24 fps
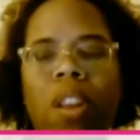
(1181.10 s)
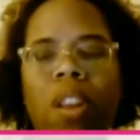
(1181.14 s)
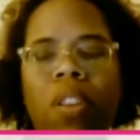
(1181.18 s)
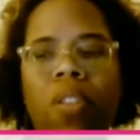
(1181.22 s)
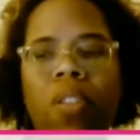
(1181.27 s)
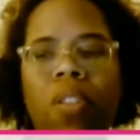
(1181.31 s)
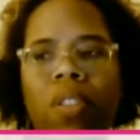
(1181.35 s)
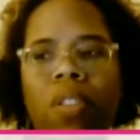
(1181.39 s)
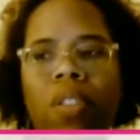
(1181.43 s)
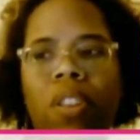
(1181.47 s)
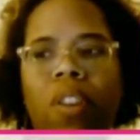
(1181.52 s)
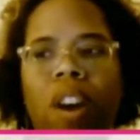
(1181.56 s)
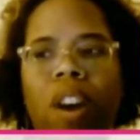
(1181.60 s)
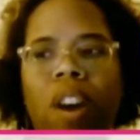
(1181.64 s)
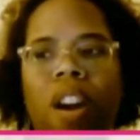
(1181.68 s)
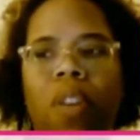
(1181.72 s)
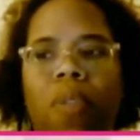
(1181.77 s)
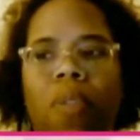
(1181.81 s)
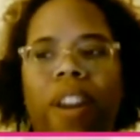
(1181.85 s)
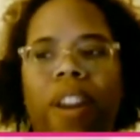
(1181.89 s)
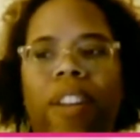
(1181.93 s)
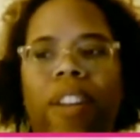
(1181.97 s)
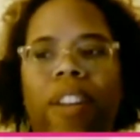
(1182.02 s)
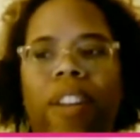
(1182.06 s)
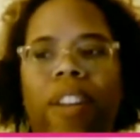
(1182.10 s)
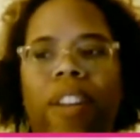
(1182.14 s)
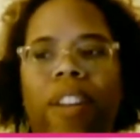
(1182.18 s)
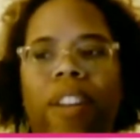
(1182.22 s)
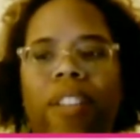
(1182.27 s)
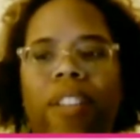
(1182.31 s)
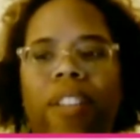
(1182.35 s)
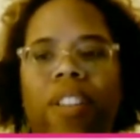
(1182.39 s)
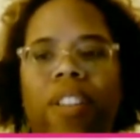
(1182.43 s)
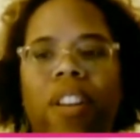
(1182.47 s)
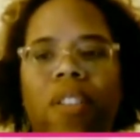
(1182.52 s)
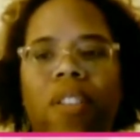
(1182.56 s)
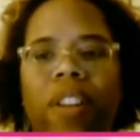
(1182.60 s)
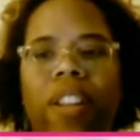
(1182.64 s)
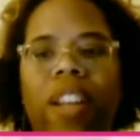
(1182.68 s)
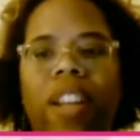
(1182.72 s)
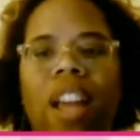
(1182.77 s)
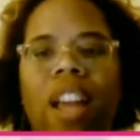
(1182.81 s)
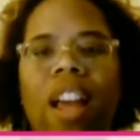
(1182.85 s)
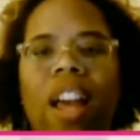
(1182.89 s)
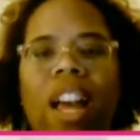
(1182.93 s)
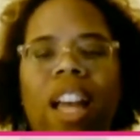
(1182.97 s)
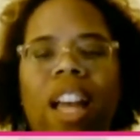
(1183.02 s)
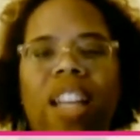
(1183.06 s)
who you are or where you're going.
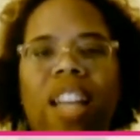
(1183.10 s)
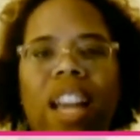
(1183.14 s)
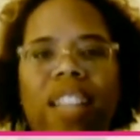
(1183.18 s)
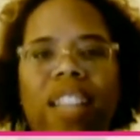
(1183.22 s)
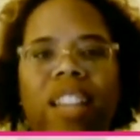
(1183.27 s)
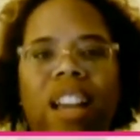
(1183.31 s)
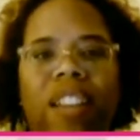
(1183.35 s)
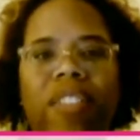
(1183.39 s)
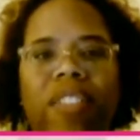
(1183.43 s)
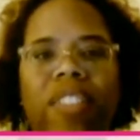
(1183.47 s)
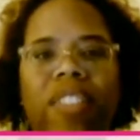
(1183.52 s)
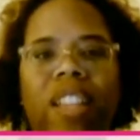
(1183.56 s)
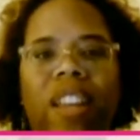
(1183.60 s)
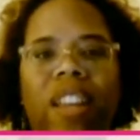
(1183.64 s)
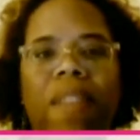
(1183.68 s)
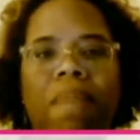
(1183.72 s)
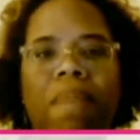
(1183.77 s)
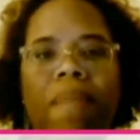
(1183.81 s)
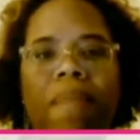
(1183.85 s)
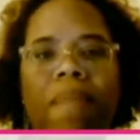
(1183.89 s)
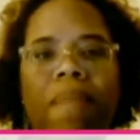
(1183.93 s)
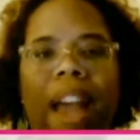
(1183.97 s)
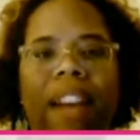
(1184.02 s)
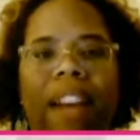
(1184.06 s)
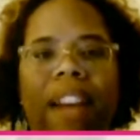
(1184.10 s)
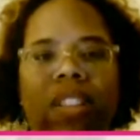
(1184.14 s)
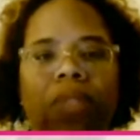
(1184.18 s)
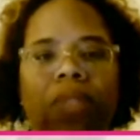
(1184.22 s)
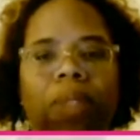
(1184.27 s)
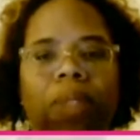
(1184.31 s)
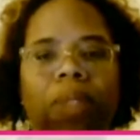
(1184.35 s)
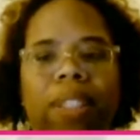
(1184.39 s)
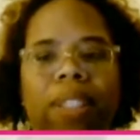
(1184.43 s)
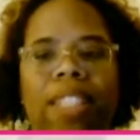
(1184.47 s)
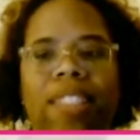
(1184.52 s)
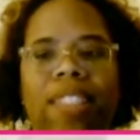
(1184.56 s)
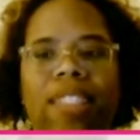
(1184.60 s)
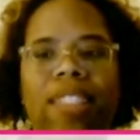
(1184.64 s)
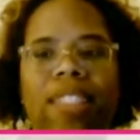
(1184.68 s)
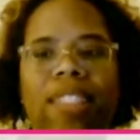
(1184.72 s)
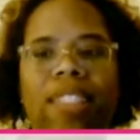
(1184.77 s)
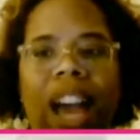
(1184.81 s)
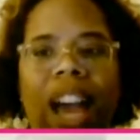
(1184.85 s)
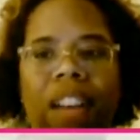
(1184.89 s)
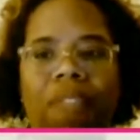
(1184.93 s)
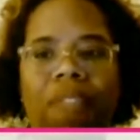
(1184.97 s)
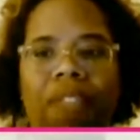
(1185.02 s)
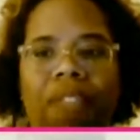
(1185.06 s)
A lot of times, it matters what's
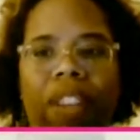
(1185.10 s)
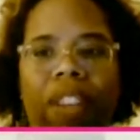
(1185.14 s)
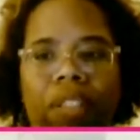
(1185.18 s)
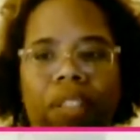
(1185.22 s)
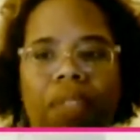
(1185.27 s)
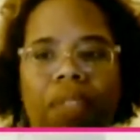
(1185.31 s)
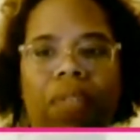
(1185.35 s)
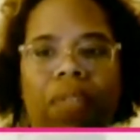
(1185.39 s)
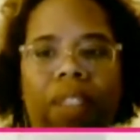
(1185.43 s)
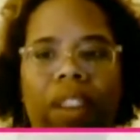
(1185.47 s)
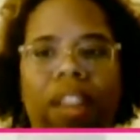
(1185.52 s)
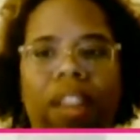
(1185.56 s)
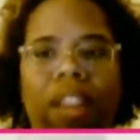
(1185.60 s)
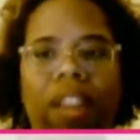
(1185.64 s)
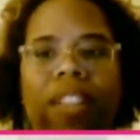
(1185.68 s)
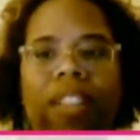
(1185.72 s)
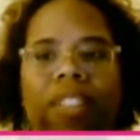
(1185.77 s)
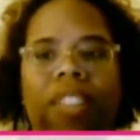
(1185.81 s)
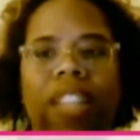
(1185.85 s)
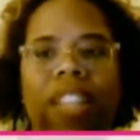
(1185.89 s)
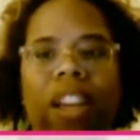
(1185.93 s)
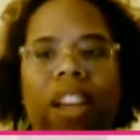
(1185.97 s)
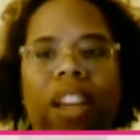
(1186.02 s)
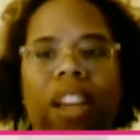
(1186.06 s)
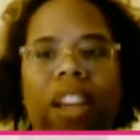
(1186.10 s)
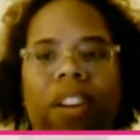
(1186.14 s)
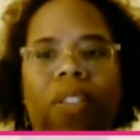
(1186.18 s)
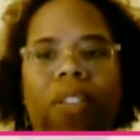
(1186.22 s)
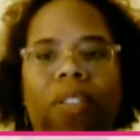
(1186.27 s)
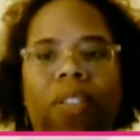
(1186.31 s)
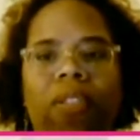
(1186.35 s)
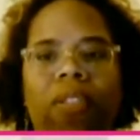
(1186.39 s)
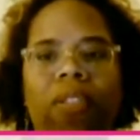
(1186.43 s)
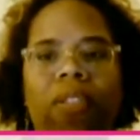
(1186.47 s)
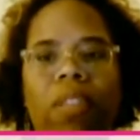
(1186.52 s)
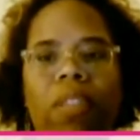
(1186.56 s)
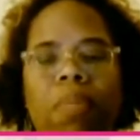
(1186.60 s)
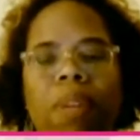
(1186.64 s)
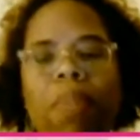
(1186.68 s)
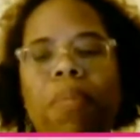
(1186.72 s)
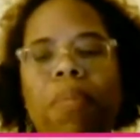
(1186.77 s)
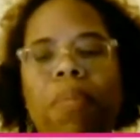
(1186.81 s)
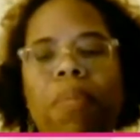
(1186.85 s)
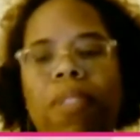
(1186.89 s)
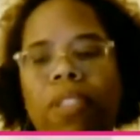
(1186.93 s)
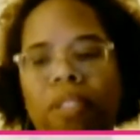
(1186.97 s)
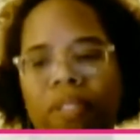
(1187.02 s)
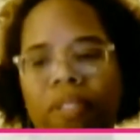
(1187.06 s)
inside of you. So the
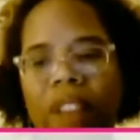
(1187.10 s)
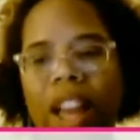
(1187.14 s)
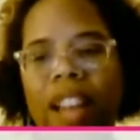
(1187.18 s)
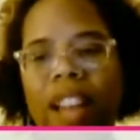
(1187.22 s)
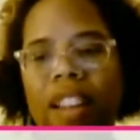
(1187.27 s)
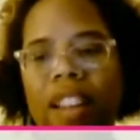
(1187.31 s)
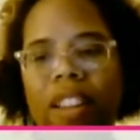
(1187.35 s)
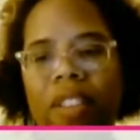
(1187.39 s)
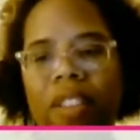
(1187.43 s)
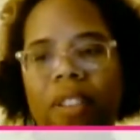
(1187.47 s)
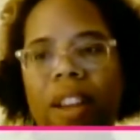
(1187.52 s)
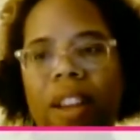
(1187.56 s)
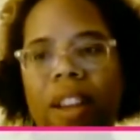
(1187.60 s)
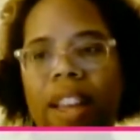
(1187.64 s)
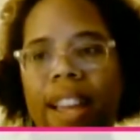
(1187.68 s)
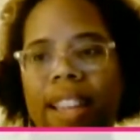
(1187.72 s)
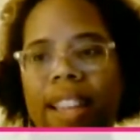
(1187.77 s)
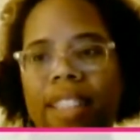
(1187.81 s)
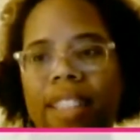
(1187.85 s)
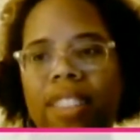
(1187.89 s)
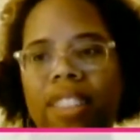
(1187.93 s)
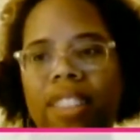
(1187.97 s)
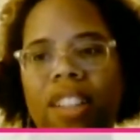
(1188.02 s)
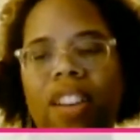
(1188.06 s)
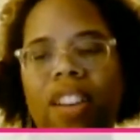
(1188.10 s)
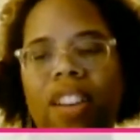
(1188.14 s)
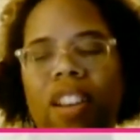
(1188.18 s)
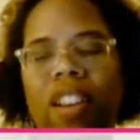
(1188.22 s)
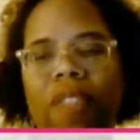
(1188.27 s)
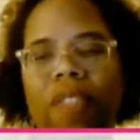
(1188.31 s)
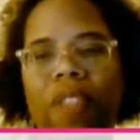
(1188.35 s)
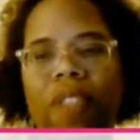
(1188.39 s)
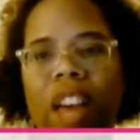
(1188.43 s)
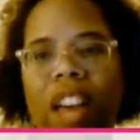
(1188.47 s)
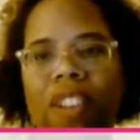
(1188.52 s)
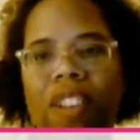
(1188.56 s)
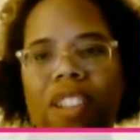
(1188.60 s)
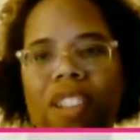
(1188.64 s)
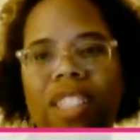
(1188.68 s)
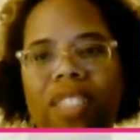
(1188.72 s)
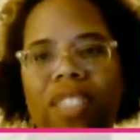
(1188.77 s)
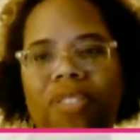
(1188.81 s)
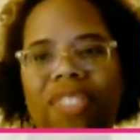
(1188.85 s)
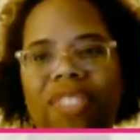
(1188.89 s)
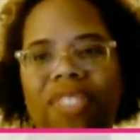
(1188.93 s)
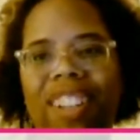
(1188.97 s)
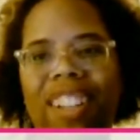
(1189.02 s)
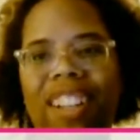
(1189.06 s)
people who follow us, they're gonna follow us
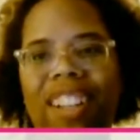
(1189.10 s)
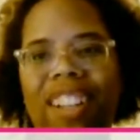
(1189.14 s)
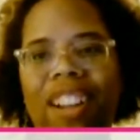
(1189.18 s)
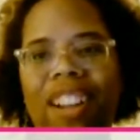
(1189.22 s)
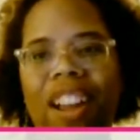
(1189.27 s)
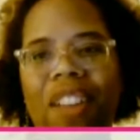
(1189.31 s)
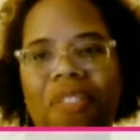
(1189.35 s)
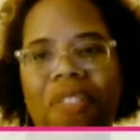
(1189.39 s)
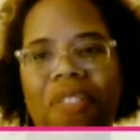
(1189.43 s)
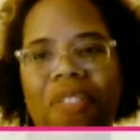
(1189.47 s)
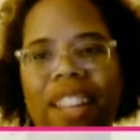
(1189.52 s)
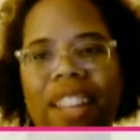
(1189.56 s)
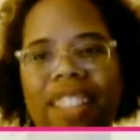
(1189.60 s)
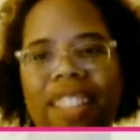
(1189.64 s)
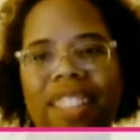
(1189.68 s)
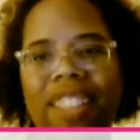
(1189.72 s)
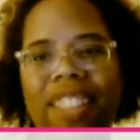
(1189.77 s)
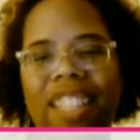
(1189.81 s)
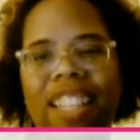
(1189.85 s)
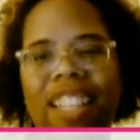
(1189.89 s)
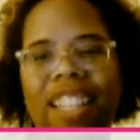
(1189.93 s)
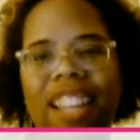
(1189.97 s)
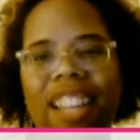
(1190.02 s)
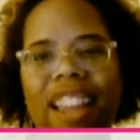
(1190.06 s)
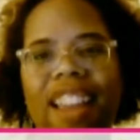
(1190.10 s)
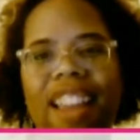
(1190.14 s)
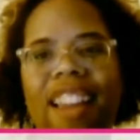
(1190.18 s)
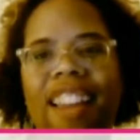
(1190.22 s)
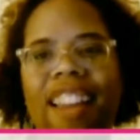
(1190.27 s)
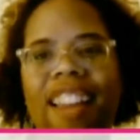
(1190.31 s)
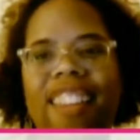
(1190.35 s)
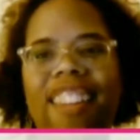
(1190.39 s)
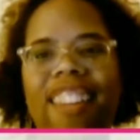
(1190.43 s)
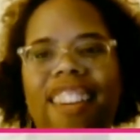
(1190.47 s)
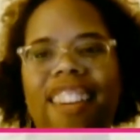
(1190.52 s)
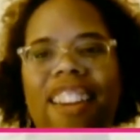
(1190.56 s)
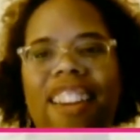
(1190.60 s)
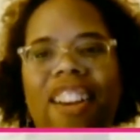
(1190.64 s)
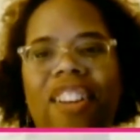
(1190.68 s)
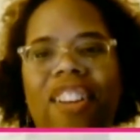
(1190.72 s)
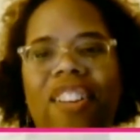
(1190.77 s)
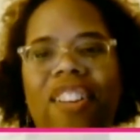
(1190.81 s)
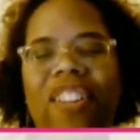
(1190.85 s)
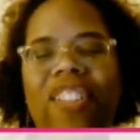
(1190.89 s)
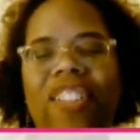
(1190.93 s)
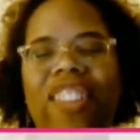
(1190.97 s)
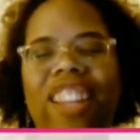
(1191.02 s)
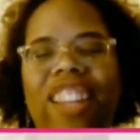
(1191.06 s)
for a reason.
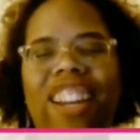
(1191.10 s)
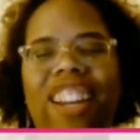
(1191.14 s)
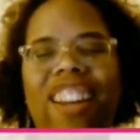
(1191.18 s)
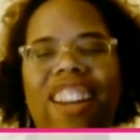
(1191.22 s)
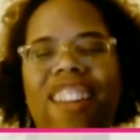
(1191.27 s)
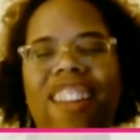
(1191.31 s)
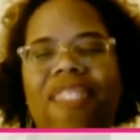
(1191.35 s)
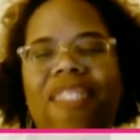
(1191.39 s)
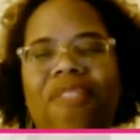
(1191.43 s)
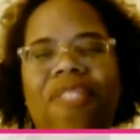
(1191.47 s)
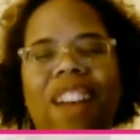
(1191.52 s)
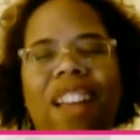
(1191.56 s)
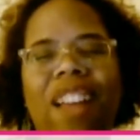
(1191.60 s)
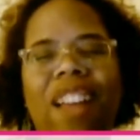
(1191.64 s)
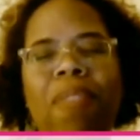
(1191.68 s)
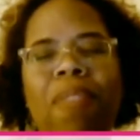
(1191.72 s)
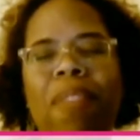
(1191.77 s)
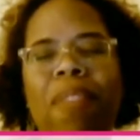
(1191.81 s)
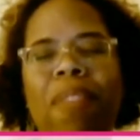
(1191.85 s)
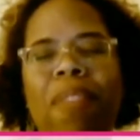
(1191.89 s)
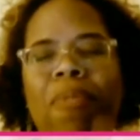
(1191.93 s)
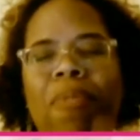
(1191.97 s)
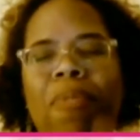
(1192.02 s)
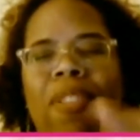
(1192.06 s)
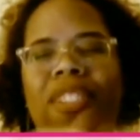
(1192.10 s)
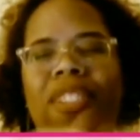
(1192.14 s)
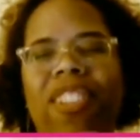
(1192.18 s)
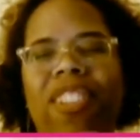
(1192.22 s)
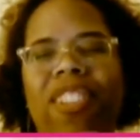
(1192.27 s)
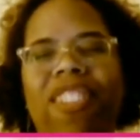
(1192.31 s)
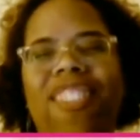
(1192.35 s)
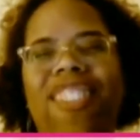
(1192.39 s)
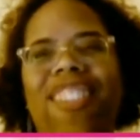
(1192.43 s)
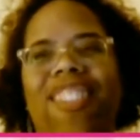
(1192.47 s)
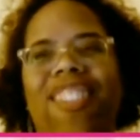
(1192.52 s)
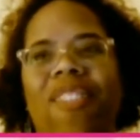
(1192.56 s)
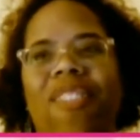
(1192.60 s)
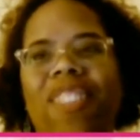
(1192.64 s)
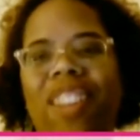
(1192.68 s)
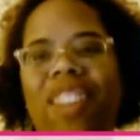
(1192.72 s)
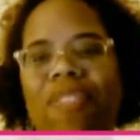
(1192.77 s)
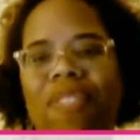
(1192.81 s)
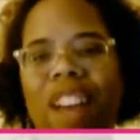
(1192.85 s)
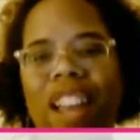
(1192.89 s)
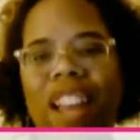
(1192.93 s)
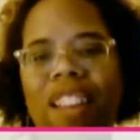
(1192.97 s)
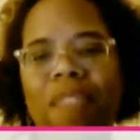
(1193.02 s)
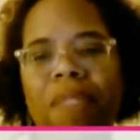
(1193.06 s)
They're gonna follow people who
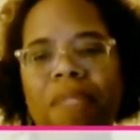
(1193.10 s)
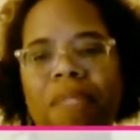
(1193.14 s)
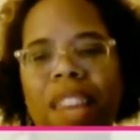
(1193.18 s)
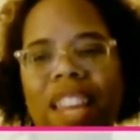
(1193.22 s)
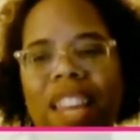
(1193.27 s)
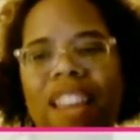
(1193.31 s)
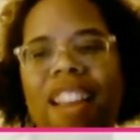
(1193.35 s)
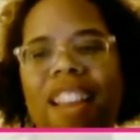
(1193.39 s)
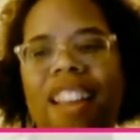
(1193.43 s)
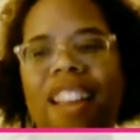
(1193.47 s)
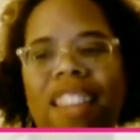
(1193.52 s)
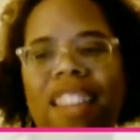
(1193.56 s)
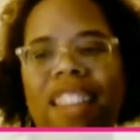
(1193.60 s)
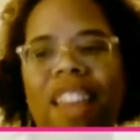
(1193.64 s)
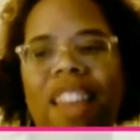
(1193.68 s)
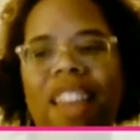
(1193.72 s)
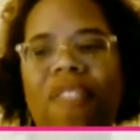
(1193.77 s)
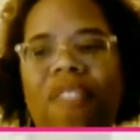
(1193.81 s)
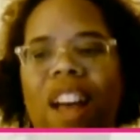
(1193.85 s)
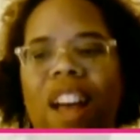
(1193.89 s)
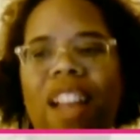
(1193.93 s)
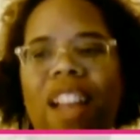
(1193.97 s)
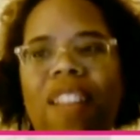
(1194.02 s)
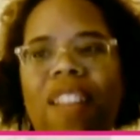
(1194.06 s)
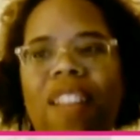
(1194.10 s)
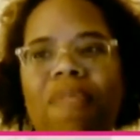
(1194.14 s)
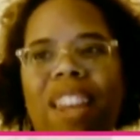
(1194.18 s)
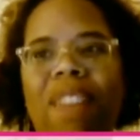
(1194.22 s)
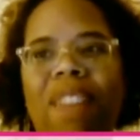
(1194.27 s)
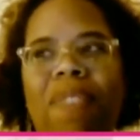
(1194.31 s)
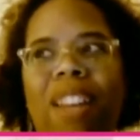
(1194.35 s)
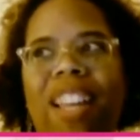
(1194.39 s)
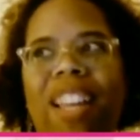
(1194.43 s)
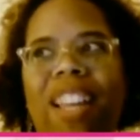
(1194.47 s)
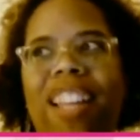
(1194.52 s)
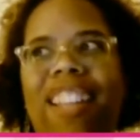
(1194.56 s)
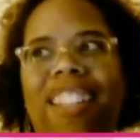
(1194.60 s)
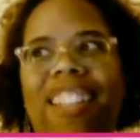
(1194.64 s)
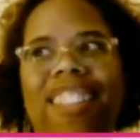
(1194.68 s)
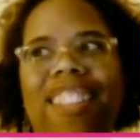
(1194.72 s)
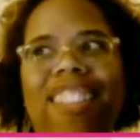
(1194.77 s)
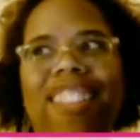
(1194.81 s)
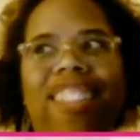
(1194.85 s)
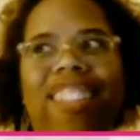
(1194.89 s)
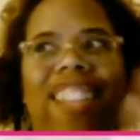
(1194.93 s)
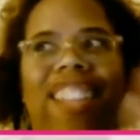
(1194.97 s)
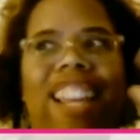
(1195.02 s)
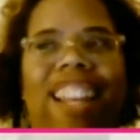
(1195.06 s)
normally follow me. They follow me because
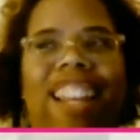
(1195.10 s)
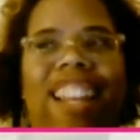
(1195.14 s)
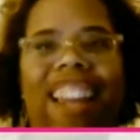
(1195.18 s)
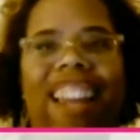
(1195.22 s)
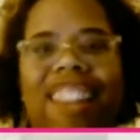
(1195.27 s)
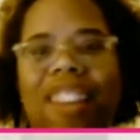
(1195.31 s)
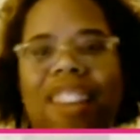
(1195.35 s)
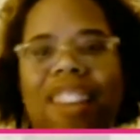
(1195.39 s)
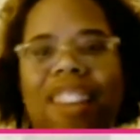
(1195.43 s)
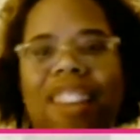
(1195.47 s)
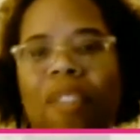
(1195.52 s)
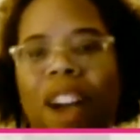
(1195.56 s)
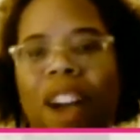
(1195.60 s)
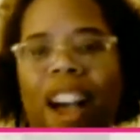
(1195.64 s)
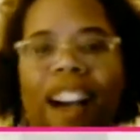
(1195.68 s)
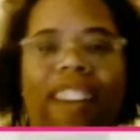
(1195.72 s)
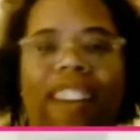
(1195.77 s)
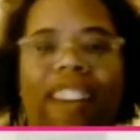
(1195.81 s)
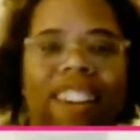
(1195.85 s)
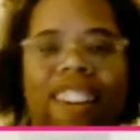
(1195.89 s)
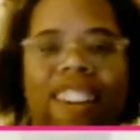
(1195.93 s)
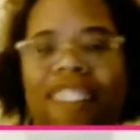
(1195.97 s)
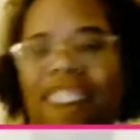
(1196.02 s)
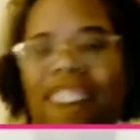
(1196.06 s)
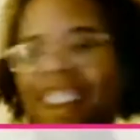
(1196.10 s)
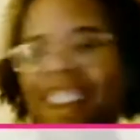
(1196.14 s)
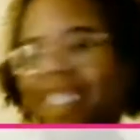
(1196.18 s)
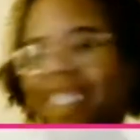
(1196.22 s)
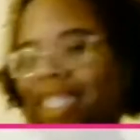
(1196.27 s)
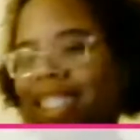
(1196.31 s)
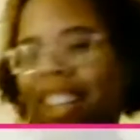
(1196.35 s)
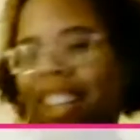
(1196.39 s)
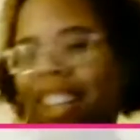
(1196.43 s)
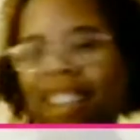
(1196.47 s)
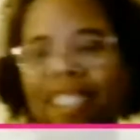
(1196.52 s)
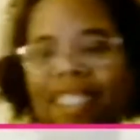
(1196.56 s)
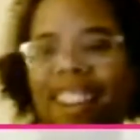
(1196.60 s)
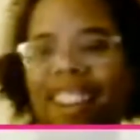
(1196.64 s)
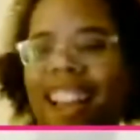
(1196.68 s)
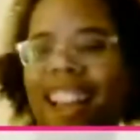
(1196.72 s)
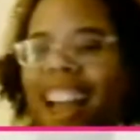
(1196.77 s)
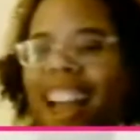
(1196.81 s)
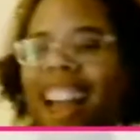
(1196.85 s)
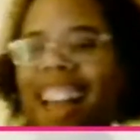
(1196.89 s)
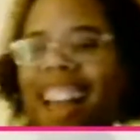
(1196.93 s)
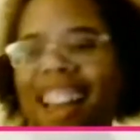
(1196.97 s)
they like the wild and crazy and